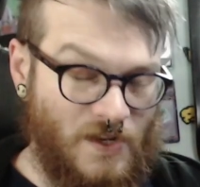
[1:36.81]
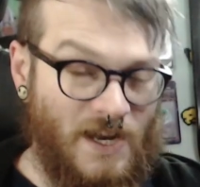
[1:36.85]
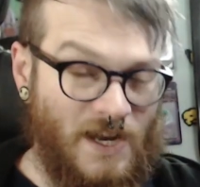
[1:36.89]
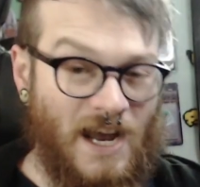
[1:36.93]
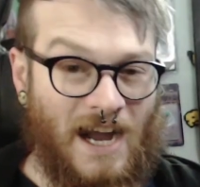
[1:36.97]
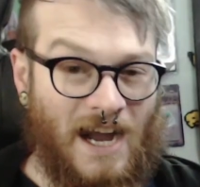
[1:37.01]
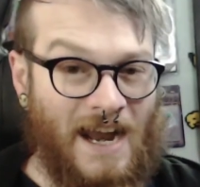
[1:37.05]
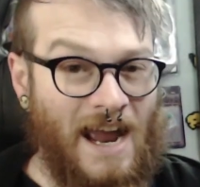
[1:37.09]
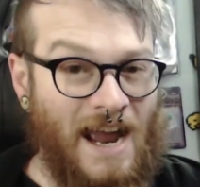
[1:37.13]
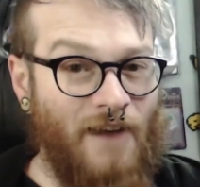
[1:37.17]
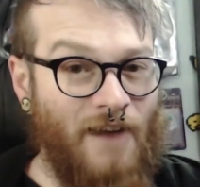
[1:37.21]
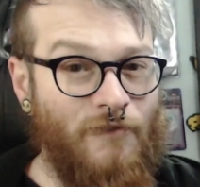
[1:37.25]
I
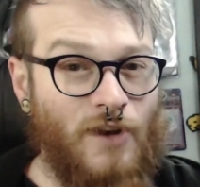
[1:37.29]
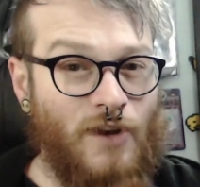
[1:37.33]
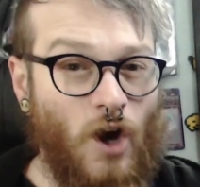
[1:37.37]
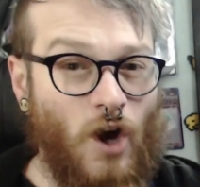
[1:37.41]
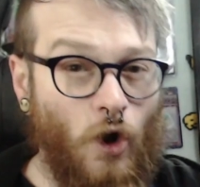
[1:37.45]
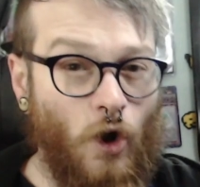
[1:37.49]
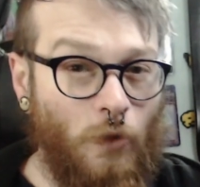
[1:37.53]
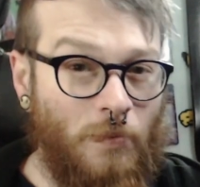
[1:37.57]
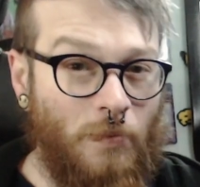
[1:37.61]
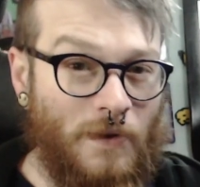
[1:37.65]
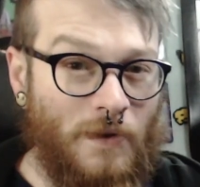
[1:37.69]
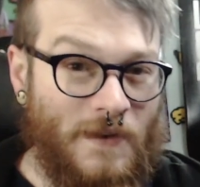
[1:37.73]
haven't
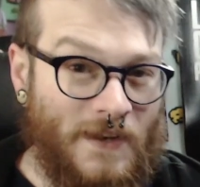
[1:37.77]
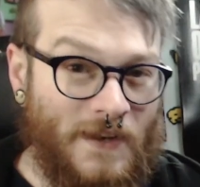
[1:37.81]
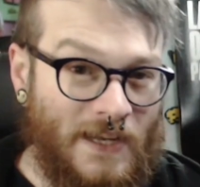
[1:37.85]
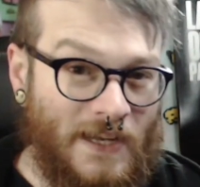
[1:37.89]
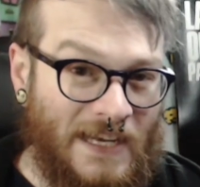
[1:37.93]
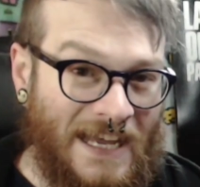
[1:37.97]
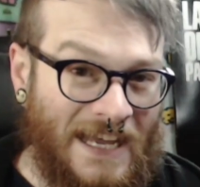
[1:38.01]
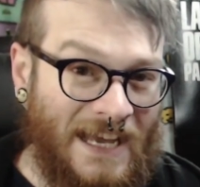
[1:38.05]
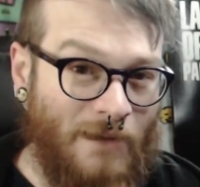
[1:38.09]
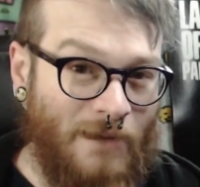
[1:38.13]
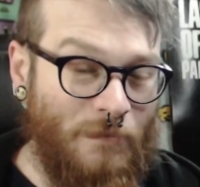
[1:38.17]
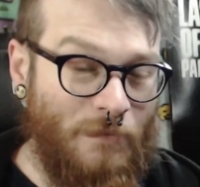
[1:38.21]
opened it
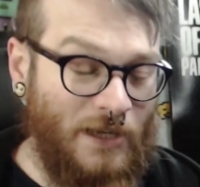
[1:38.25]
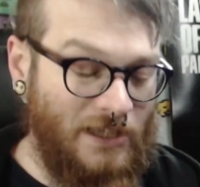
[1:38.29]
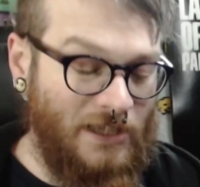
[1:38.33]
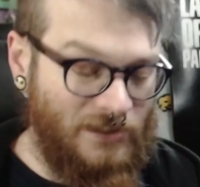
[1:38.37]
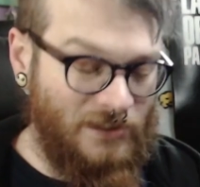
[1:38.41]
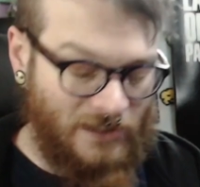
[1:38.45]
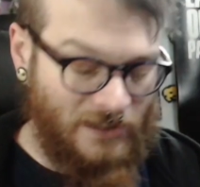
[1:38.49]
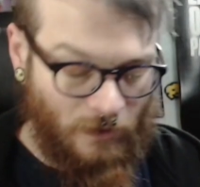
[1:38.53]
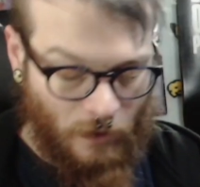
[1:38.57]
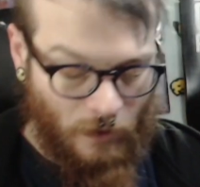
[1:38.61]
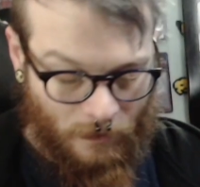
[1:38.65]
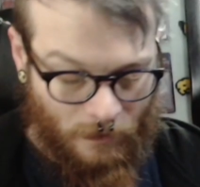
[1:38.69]
yet because
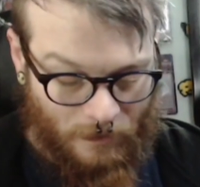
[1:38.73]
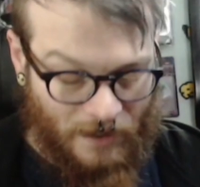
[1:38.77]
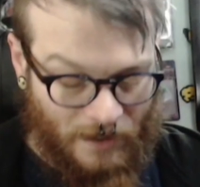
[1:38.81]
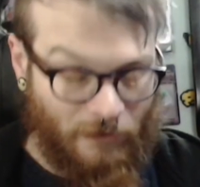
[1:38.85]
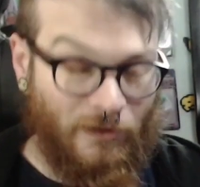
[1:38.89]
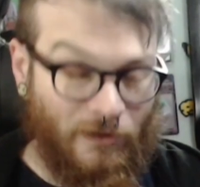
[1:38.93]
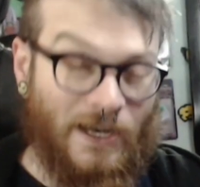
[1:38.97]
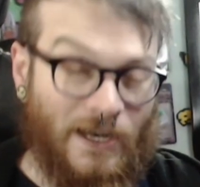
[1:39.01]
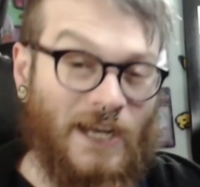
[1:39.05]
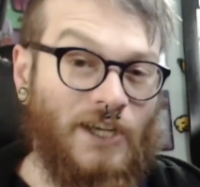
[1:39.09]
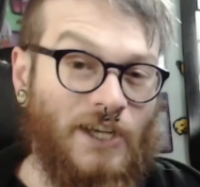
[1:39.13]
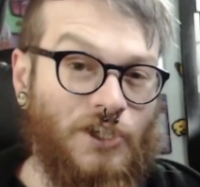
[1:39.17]
I want my
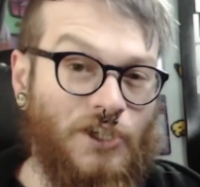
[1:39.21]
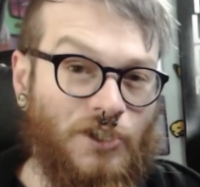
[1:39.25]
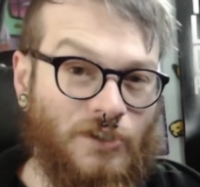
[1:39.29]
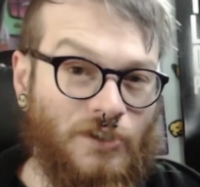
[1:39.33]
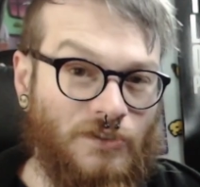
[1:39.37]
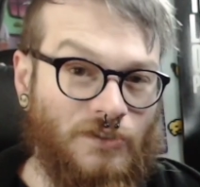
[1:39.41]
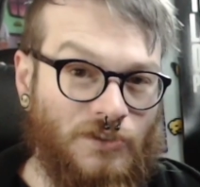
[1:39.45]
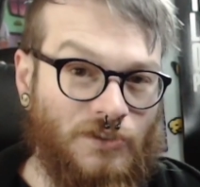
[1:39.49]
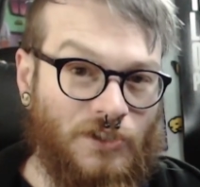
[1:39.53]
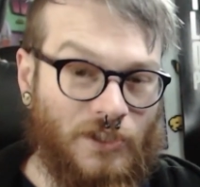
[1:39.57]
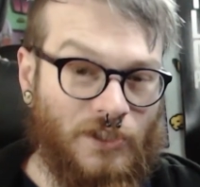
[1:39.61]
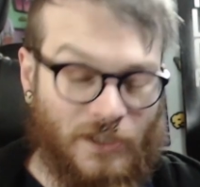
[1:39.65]
reaction
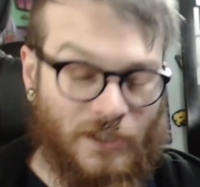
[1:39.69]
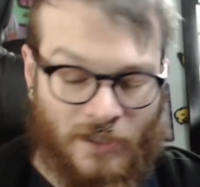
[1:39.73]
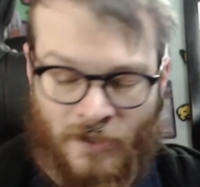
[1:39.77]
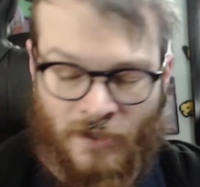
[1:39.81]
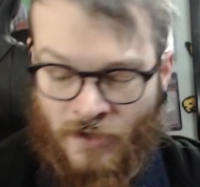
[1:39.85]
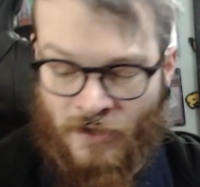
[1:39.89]
to